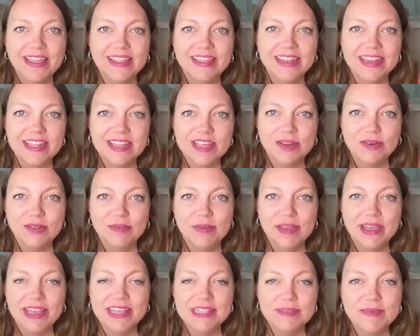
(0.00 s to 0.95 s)
that I share with
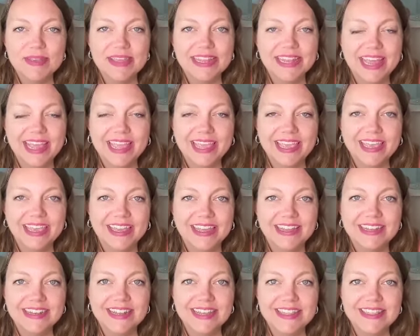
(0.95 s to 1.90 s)
my husband
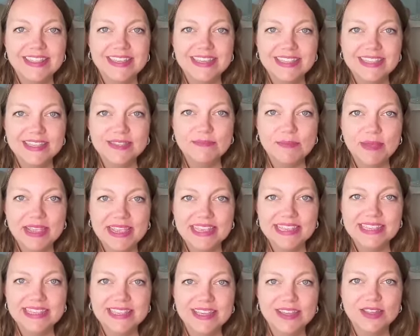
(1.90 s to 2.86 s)
and this
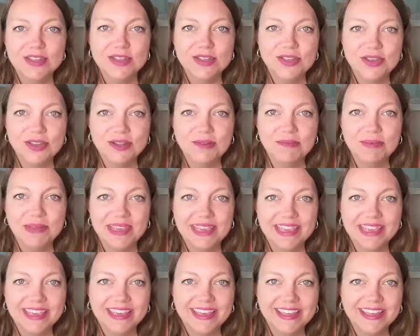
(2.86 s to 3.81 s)
space should
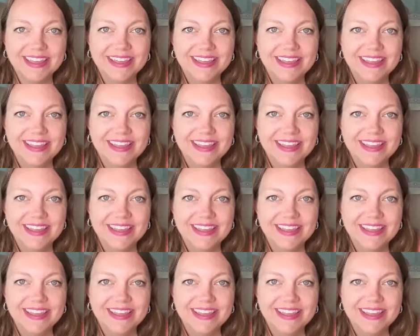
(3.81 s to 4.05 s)
be